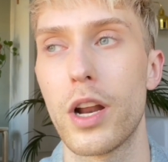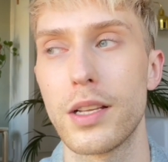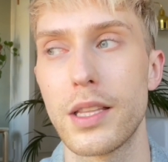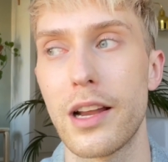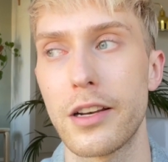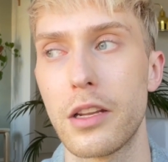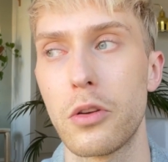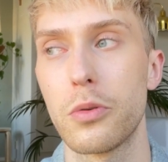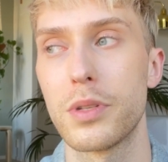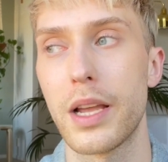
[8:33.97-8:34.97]
I started
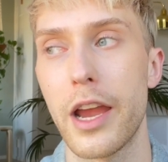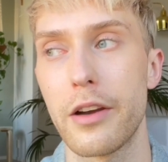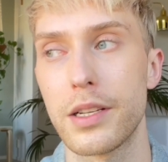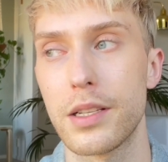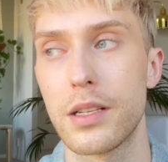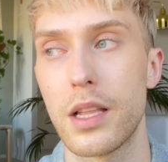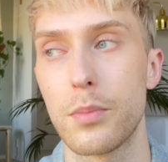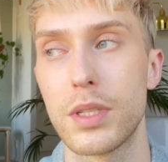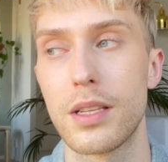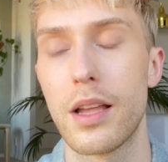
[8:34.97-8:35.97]
using hair
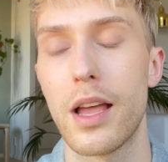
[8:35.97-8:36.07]
systems